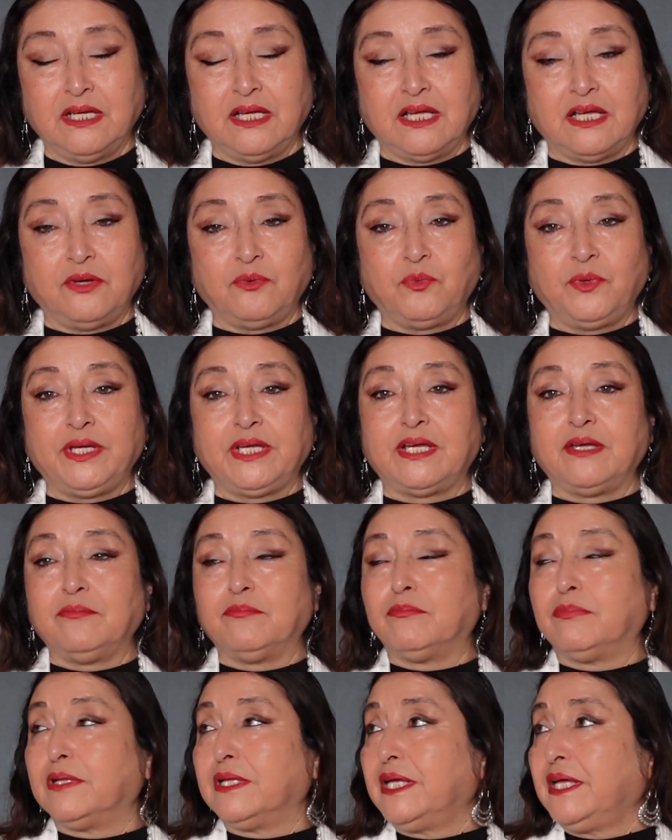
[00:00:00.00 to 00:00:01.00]
And we
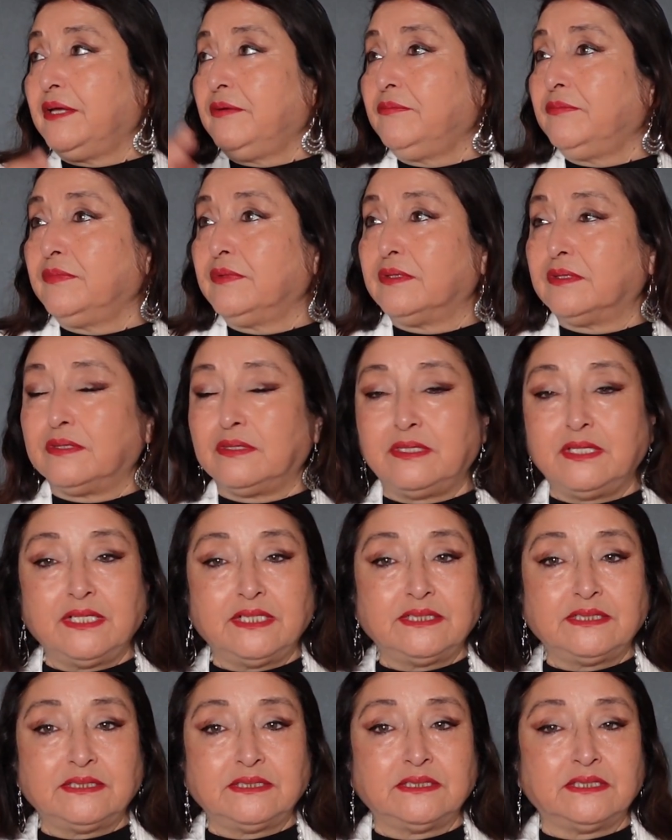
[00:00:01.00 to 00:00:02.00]
can blame
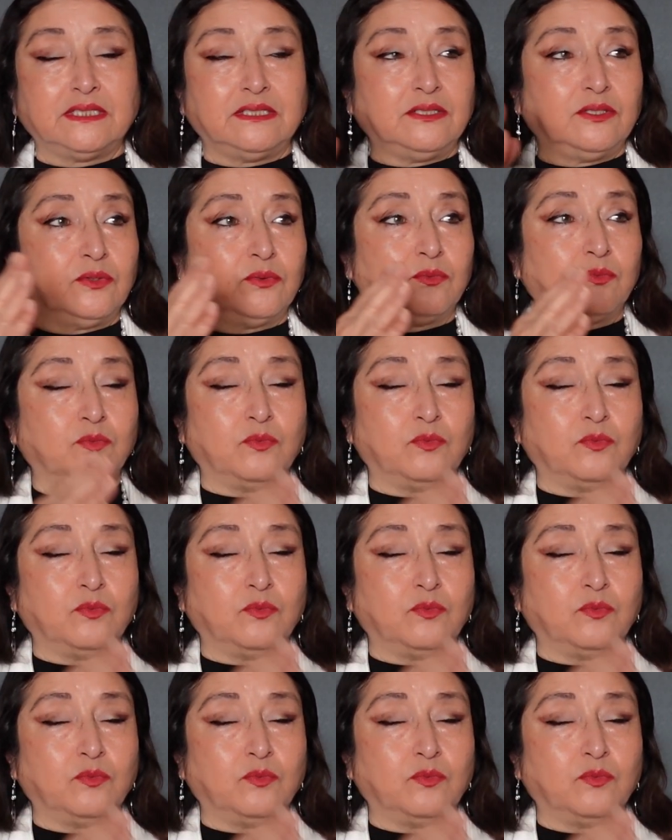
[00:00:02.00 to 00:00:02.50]
this in the